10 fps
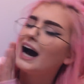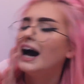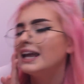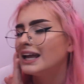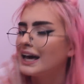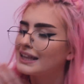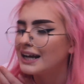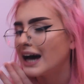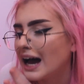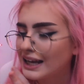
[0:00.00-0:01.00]

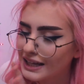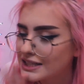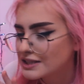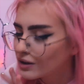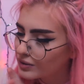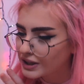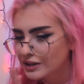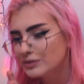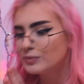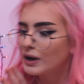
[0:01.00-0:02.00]
highlight's so
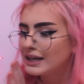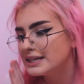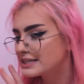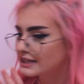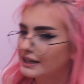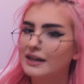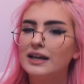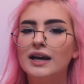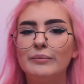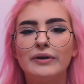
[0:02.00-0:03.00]
cute, what is it?
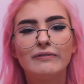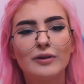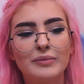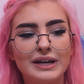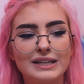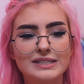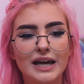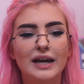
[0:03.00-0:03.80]
But for me, it's